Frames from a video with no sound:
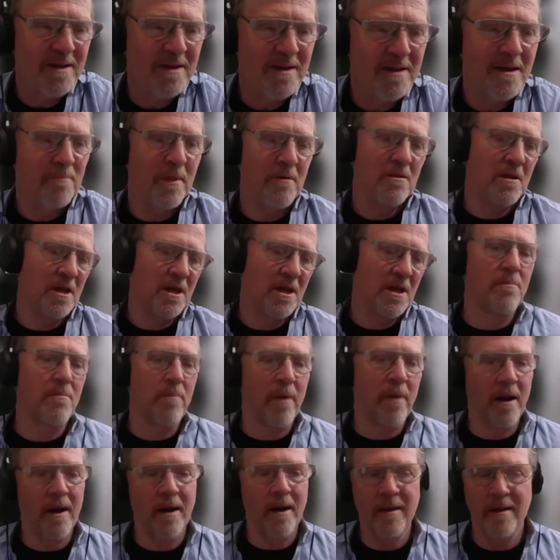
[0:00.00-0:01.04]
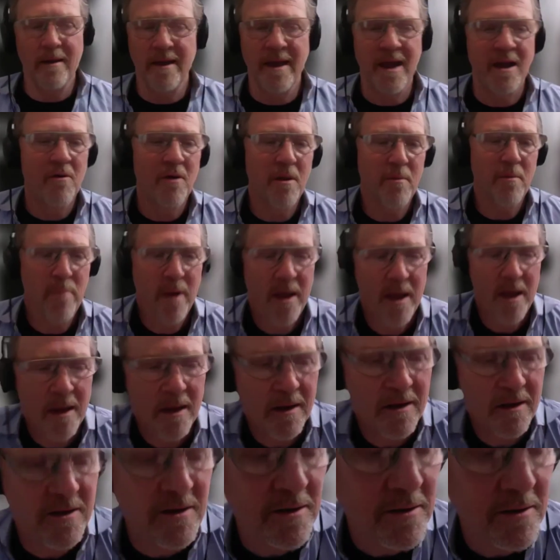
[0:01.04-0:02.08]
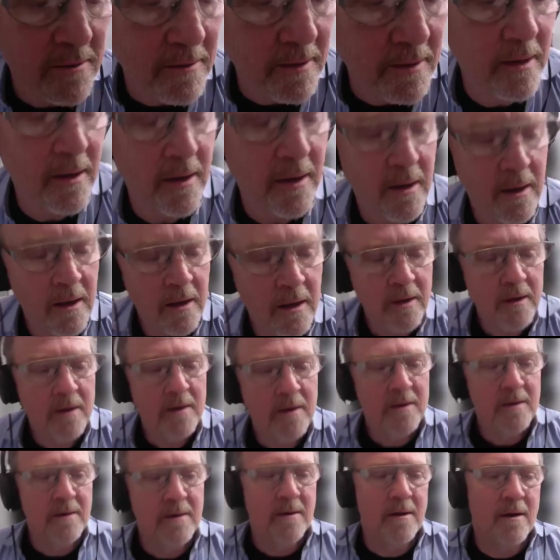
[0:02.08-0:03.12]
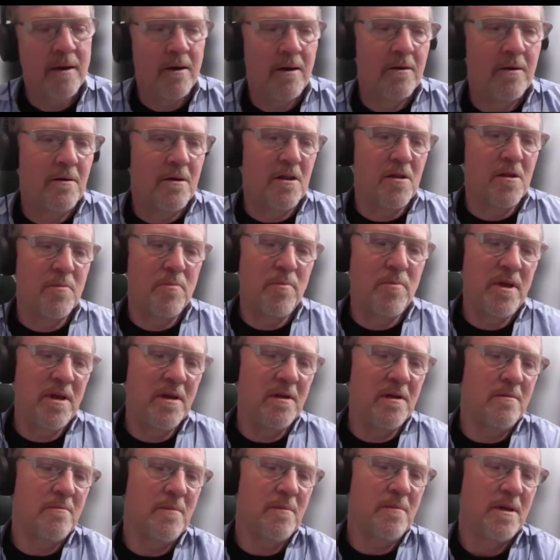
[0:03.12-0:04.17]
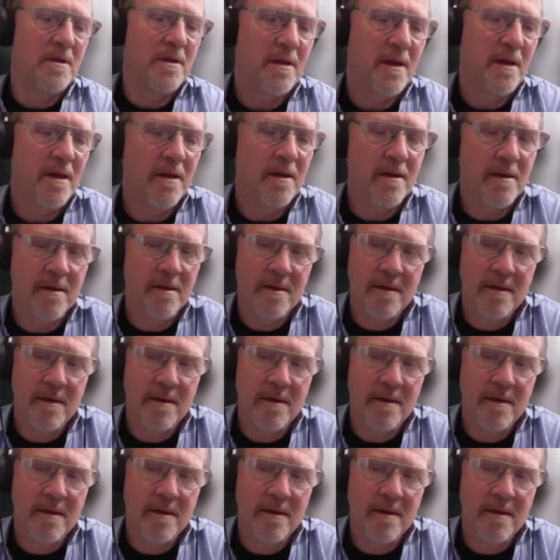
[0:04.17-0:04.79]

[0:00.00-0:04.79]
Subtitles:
those huge one shots by Gary Panter and Art Spiegelman and